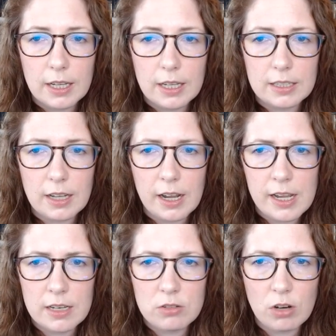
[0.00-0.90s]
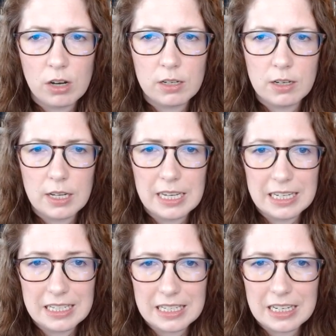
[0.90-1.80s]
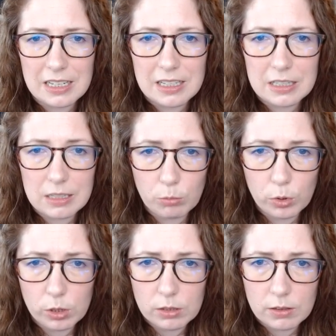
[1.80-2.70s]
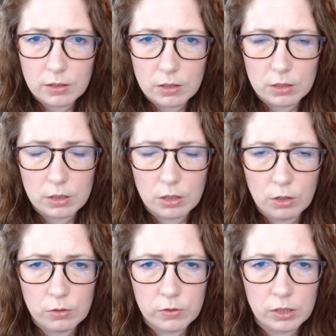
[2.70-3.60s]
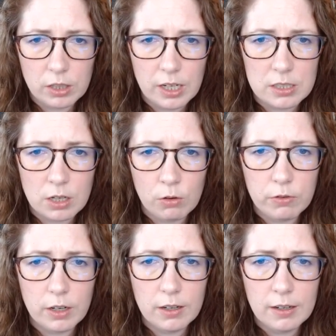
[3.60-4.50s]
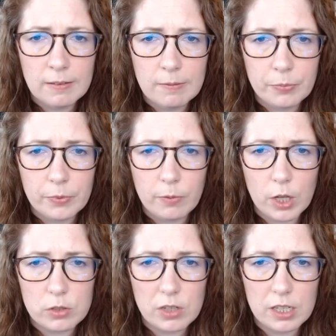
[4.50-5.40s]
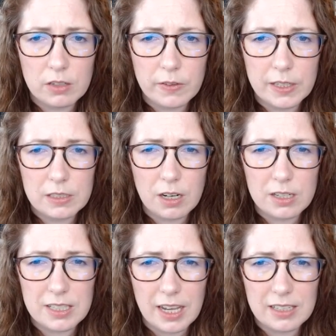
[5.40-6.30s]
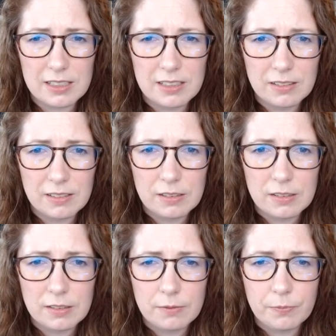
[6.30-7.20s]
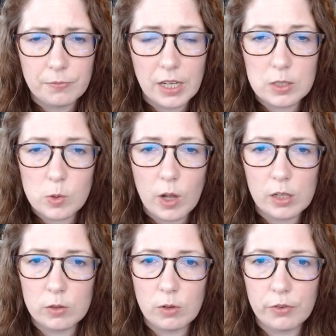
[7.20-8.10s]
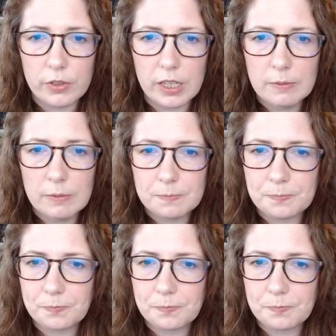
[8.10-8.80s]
And I had drawn his symbol over and over while trying to find Tarset. I swallowed roughly.